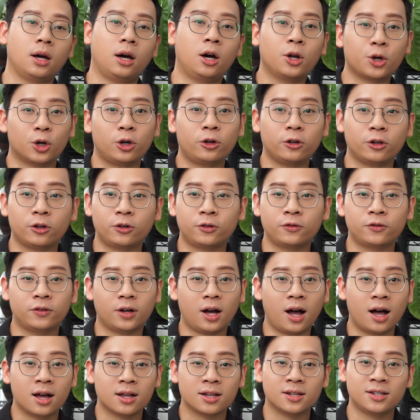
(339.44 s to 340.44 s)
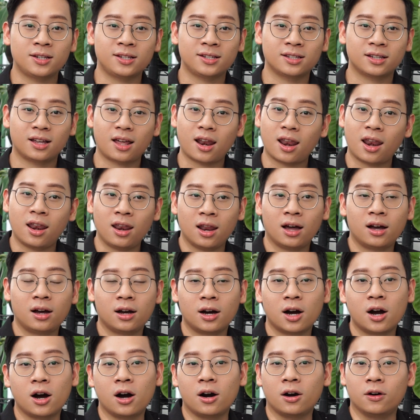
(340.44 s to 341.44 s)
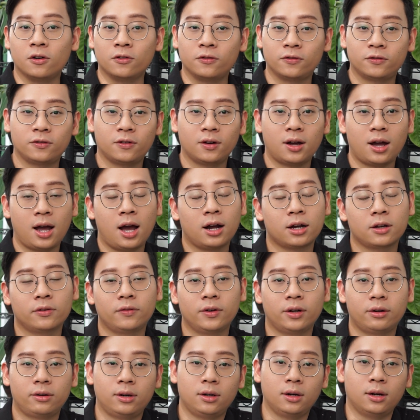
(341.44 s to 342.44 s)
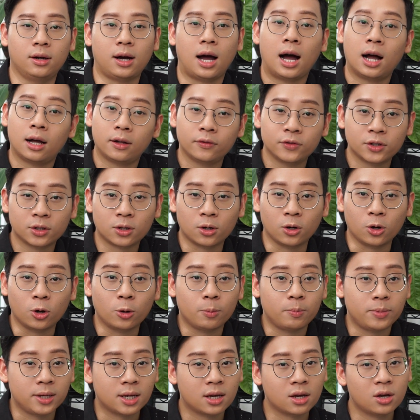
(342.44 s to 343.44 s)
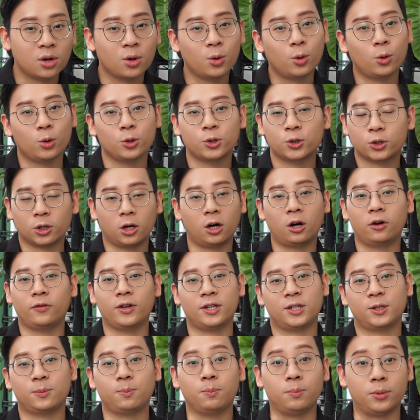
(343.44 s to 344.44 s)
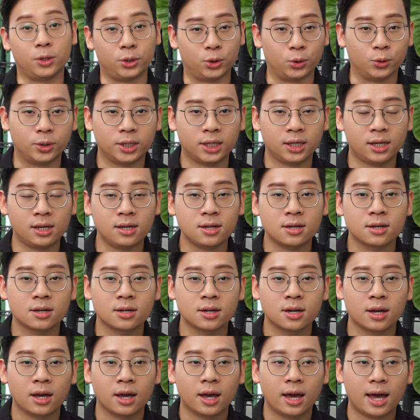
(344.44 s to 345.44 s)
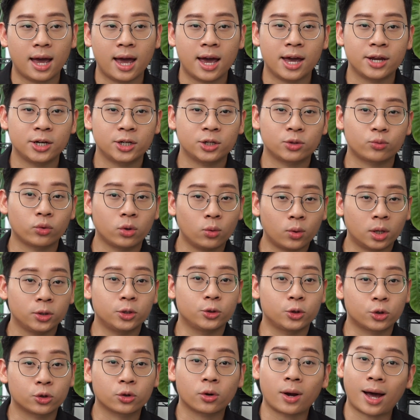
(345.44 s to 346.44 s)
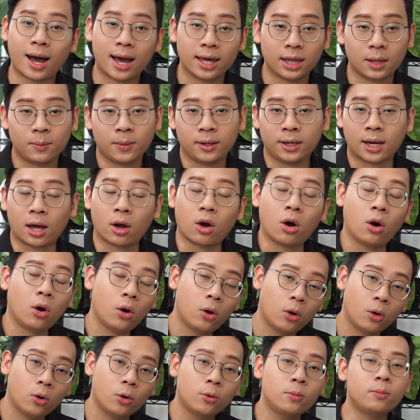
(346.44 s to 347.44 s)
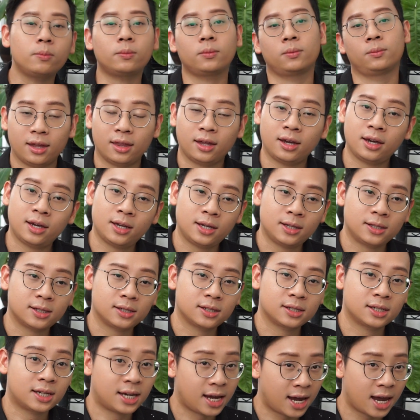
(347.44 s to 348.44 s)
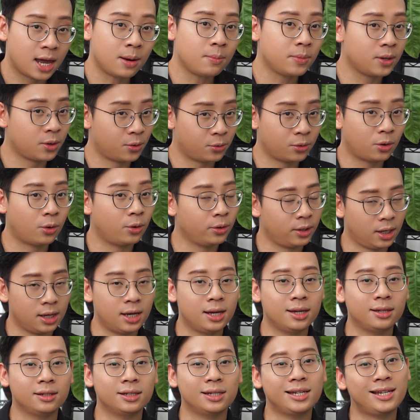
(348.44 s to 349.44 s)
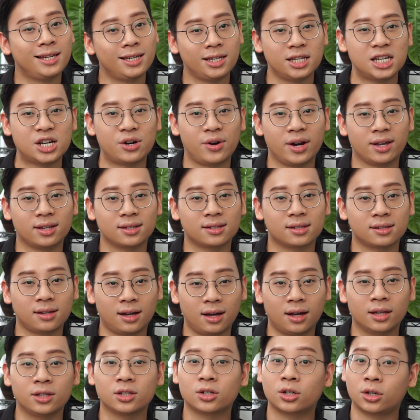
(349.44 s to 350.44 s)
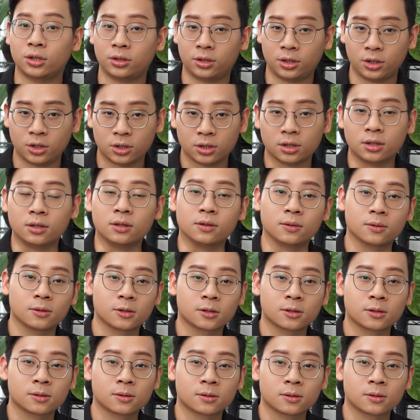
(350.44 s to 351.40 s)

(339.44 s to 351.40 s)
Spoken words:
A lot of us love Echeveria Afterglow because of its beauty, and we want to try them in our home. It can be grown in indirect sun conditions.